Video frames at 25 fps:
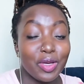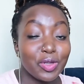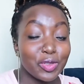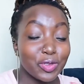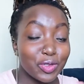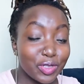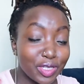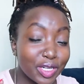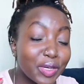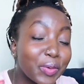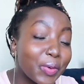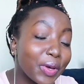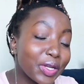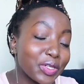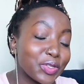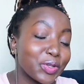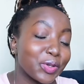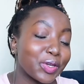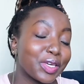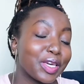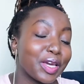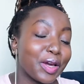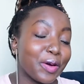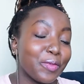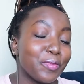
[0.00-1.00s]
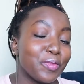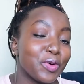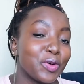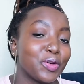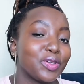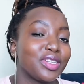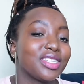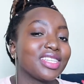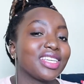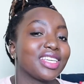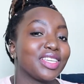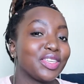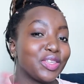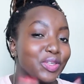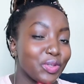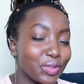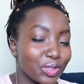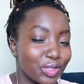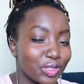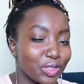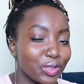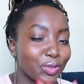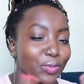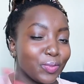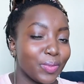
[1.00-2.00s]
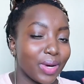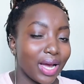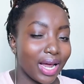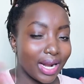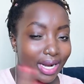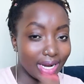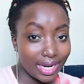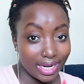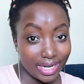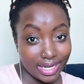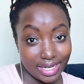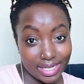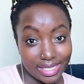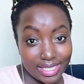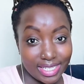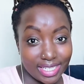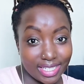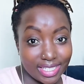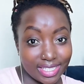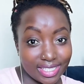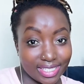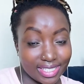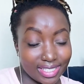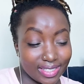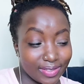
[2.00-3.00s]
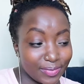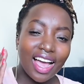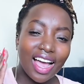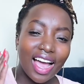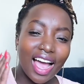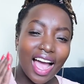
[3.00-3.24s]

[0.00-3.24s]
Today we're talking about YouTube Analytics.